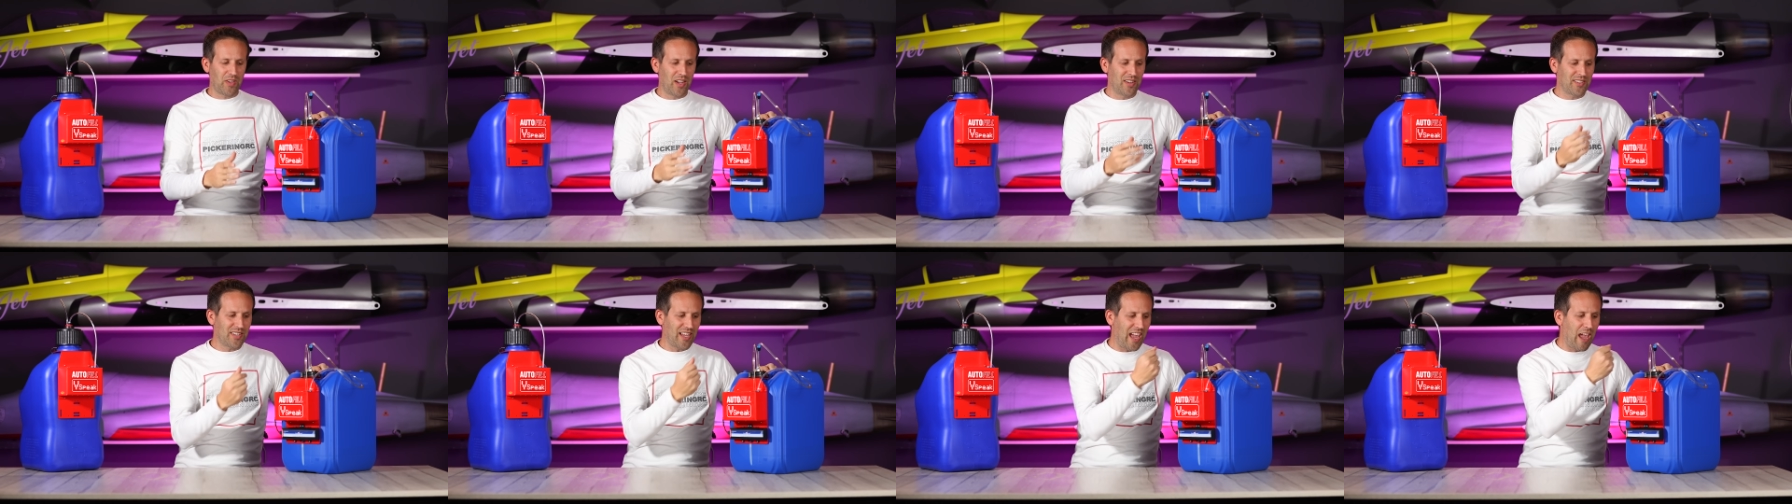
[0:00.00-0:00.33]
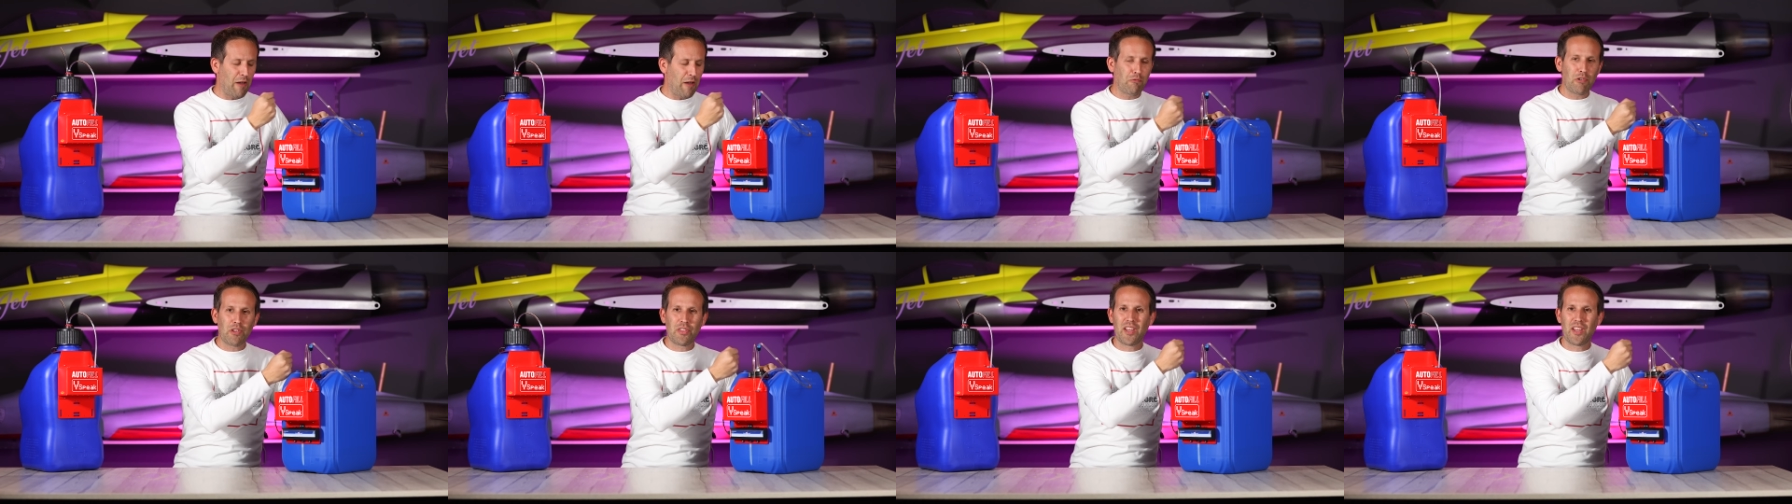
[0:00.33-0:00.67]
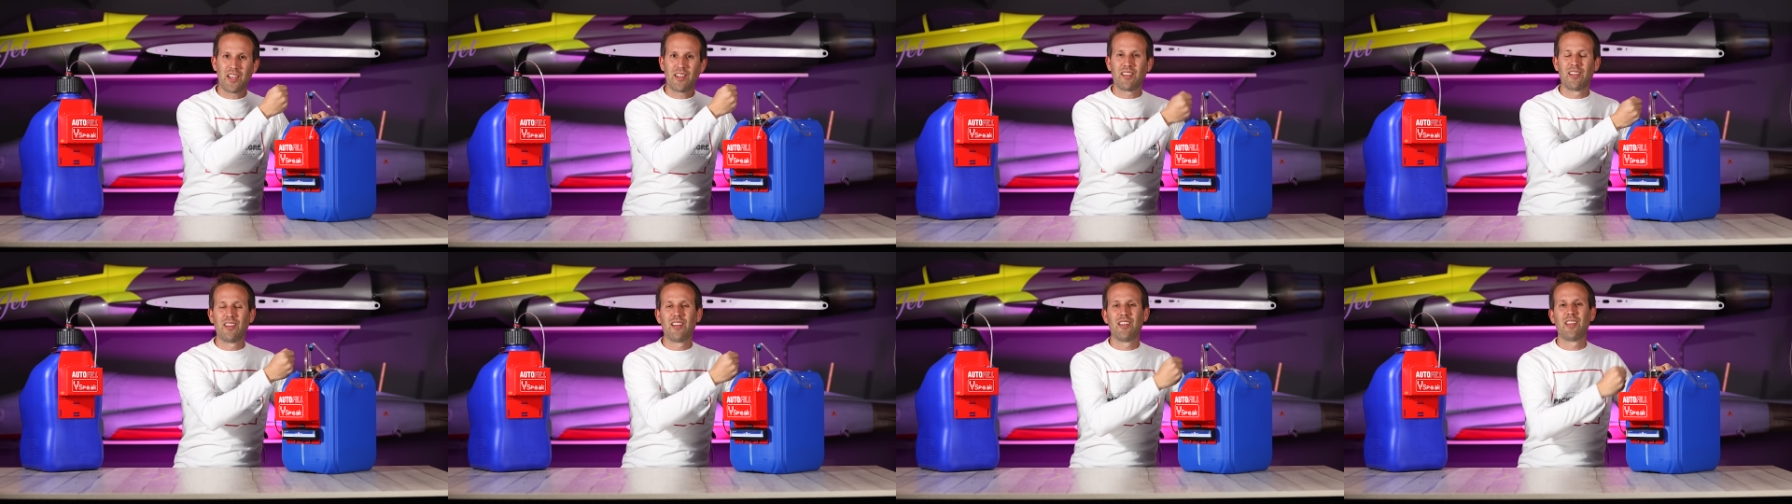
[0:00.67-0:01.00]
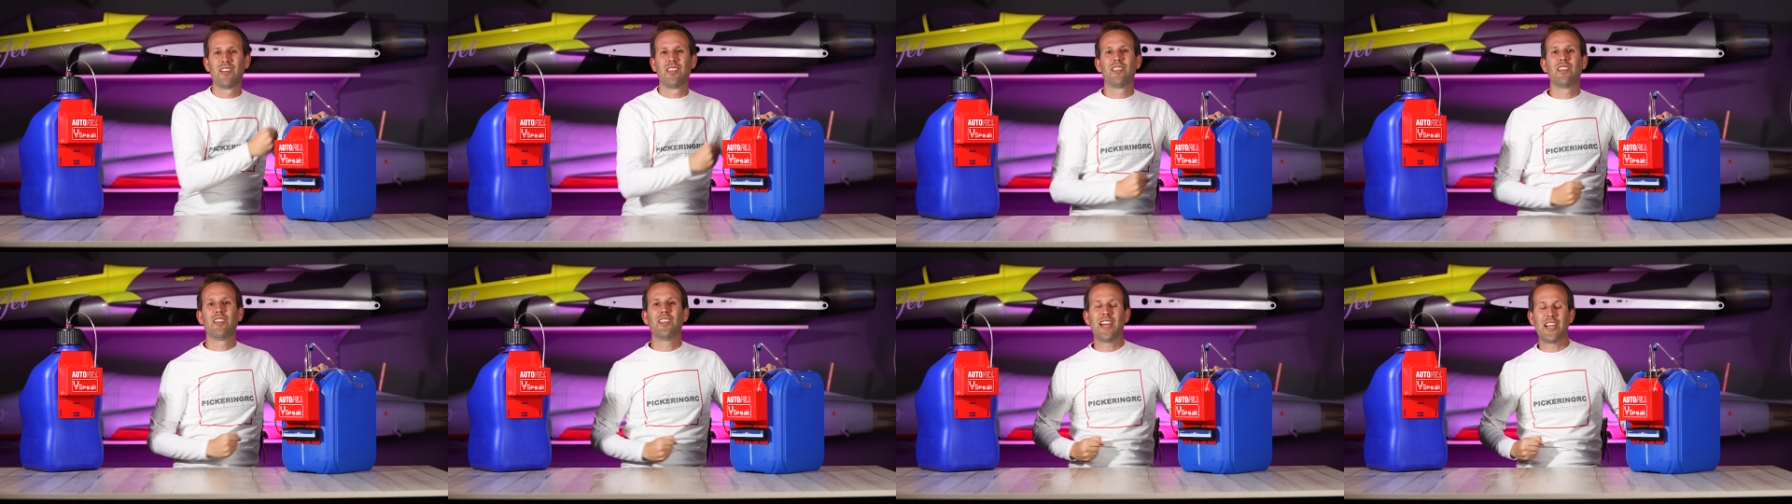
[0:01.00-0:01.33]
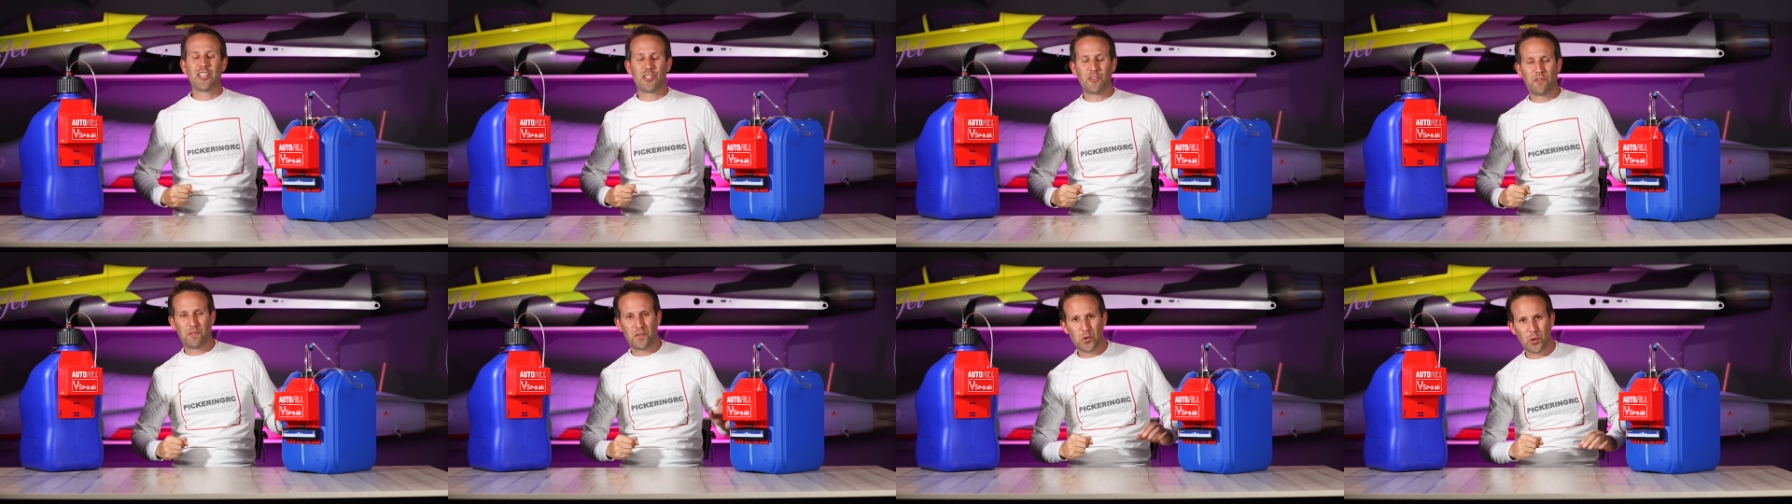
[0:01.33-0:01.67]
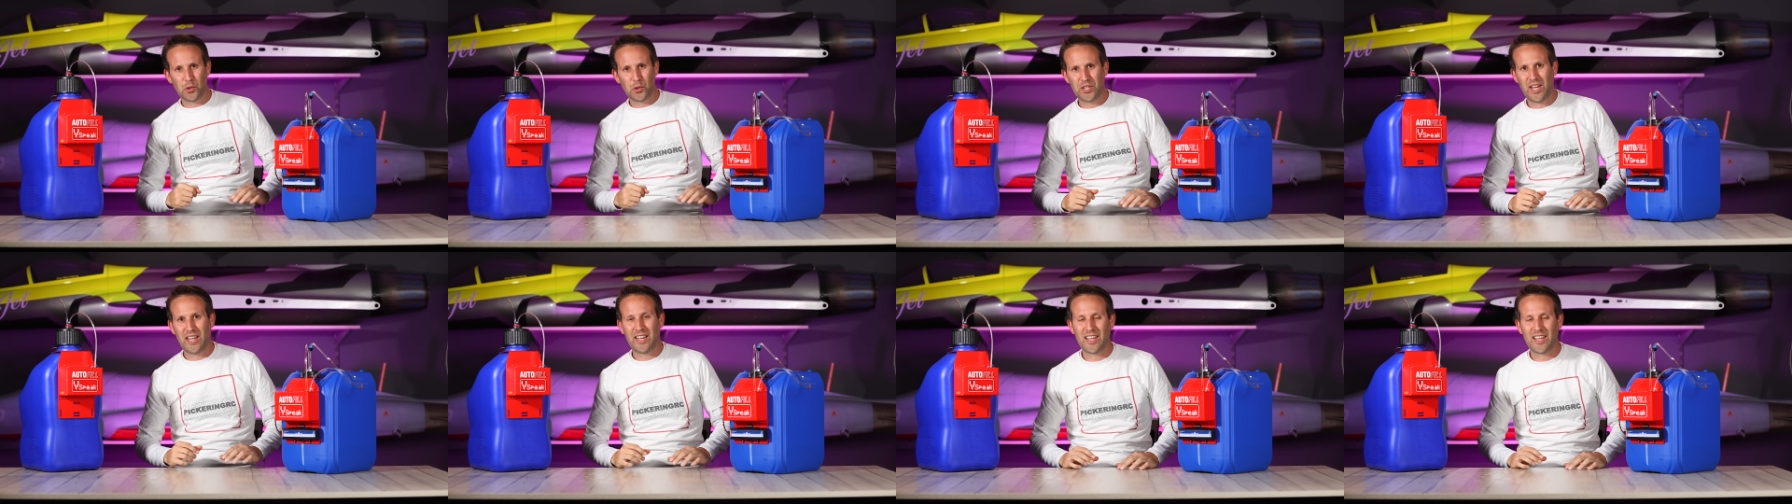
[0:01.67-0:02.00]
and everything that has a
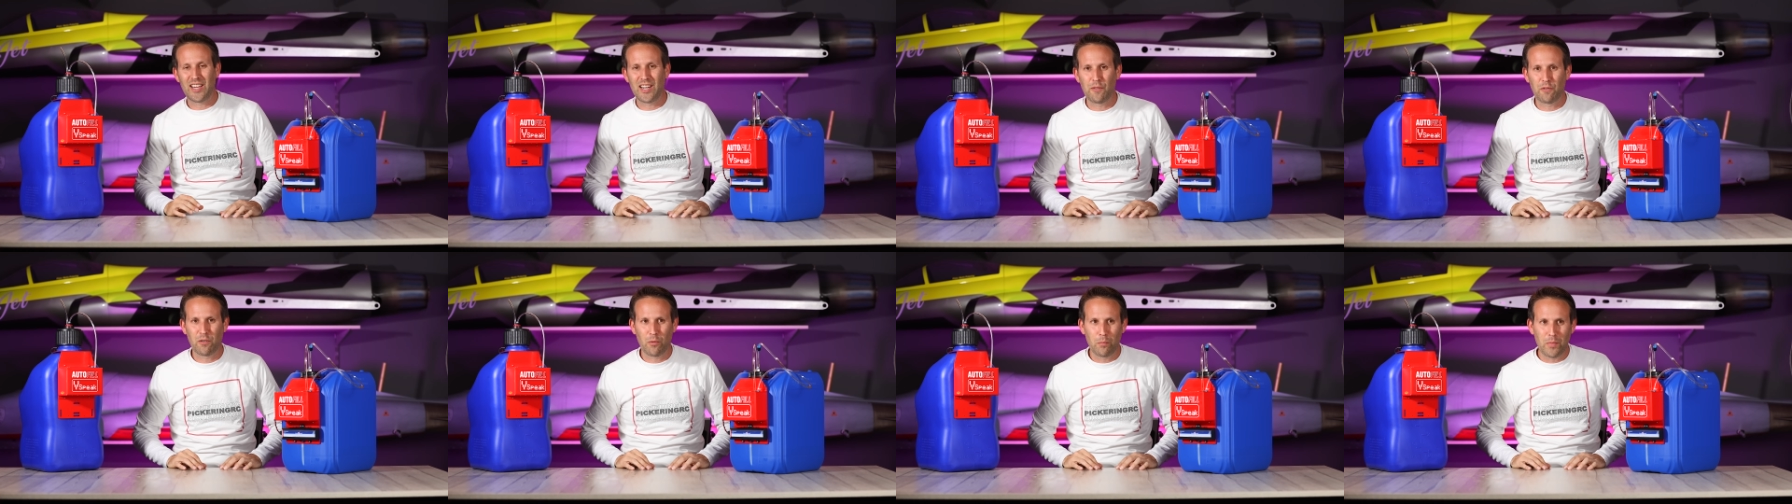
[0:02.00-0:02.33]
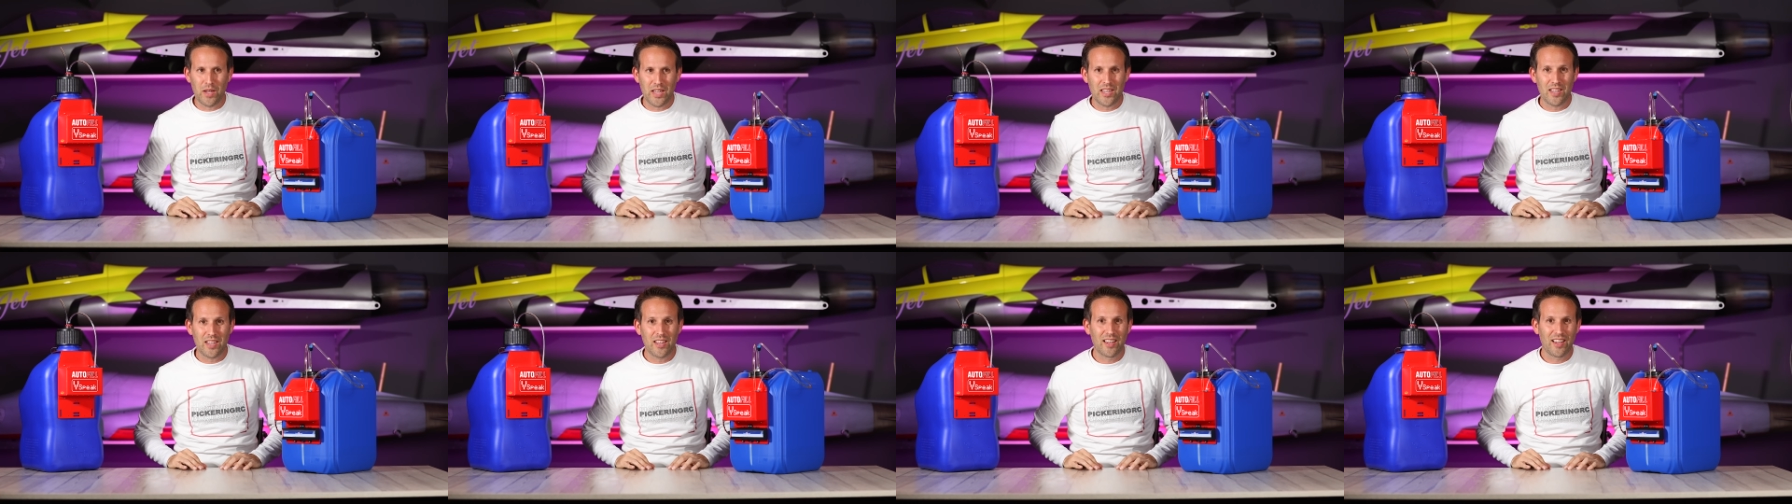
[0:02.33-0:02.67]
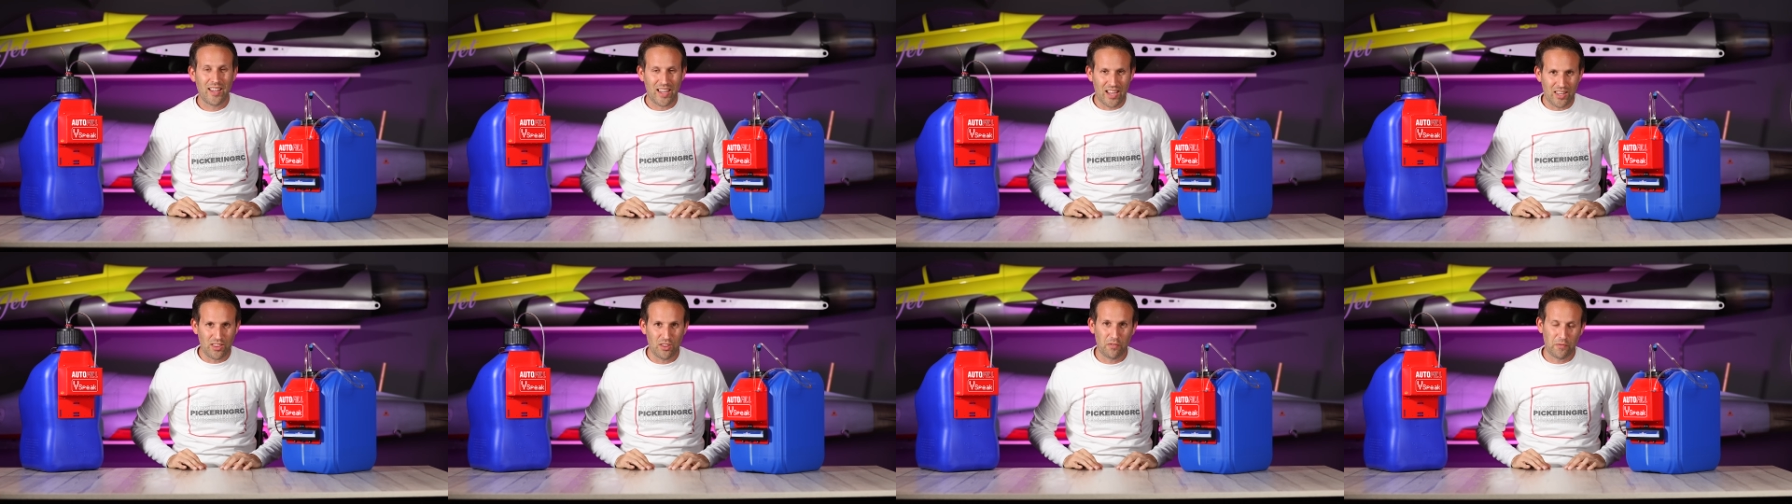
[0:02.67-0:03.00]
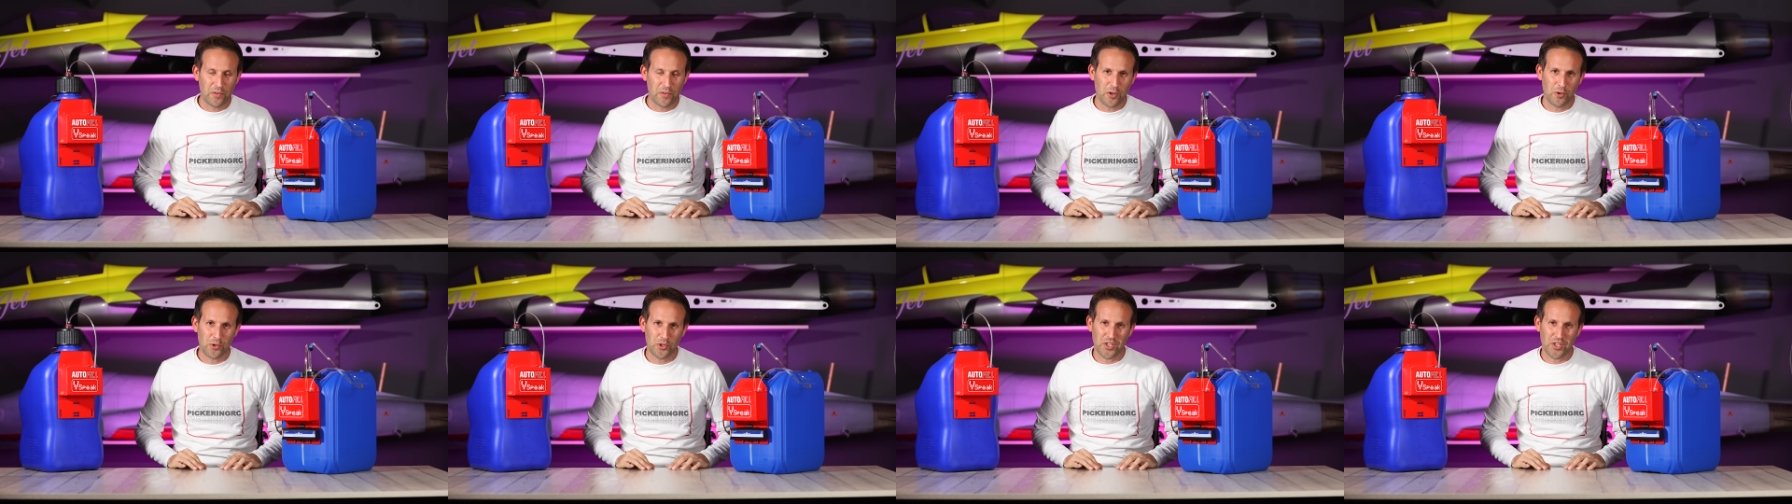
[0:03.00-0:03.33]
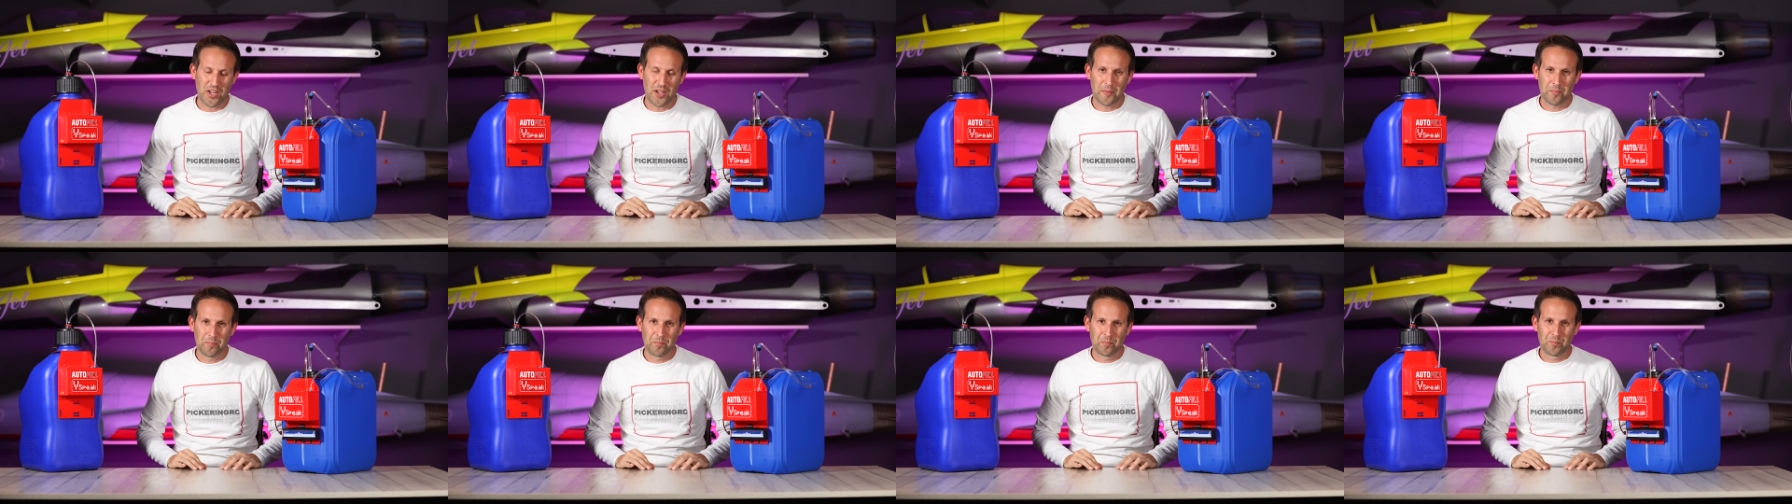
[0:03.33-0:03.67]
fuel tank in it for me in the future.